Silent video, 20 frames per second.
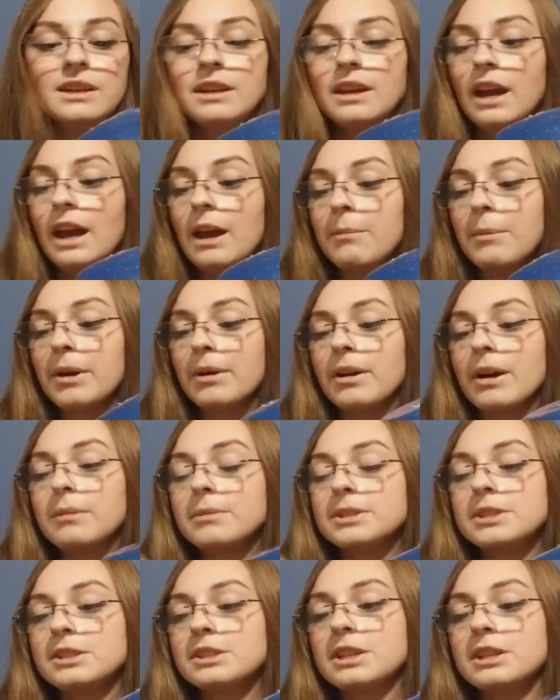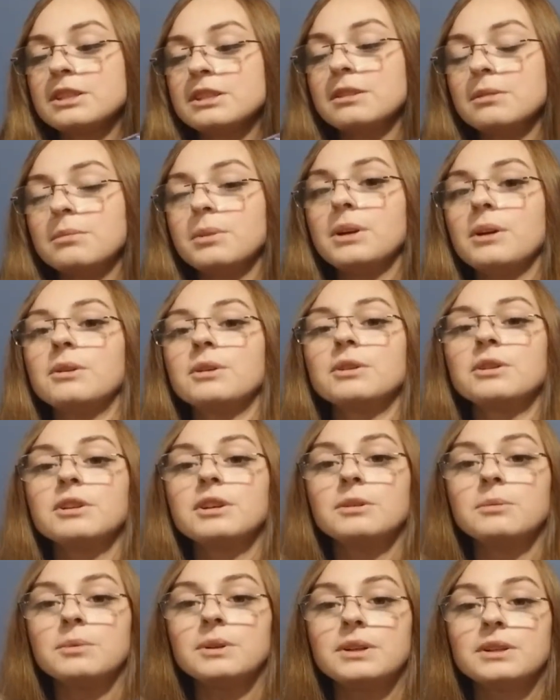and my grandma suggested we go to
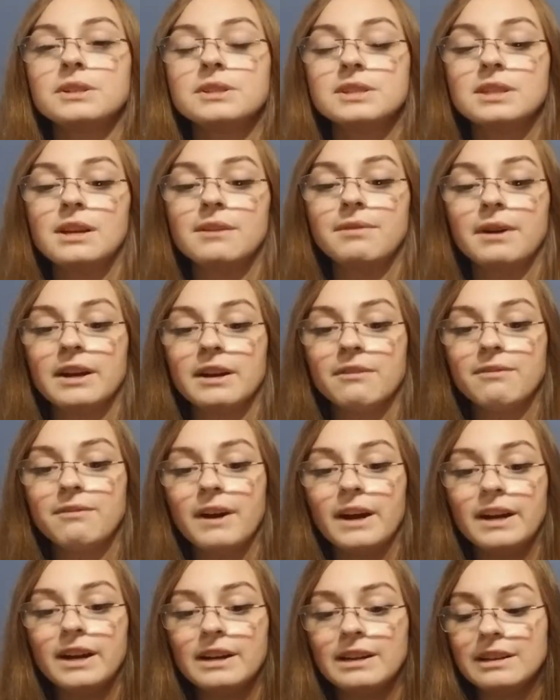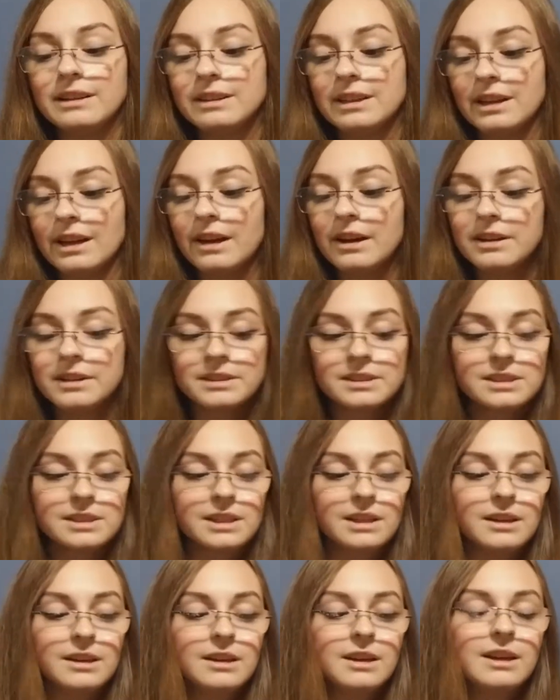Goodwill to see if I could find anything else.
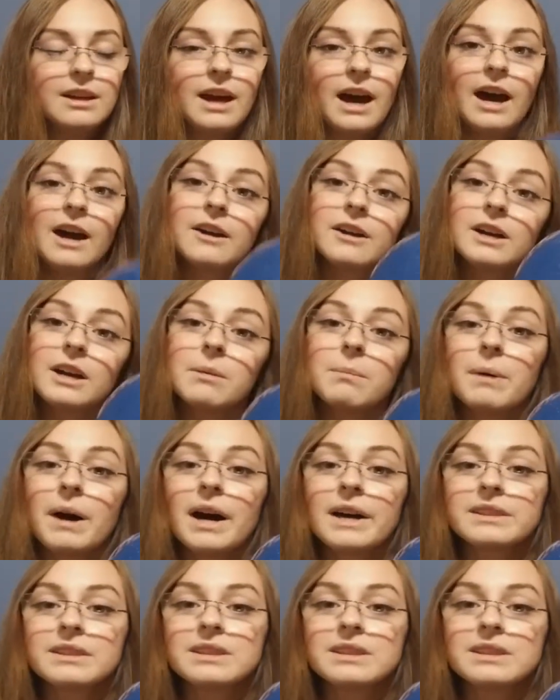I already bought